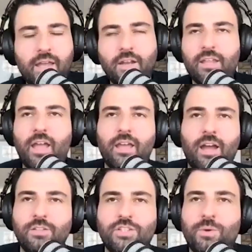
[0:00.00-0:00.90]
And
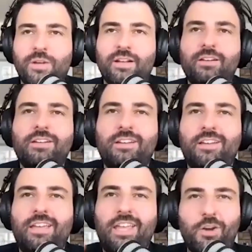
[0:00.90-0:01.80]
I just want to
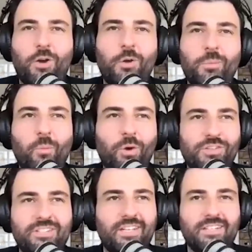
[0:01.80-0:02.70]
hit home on what you
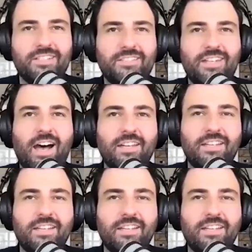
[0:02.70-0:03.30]
said at the start,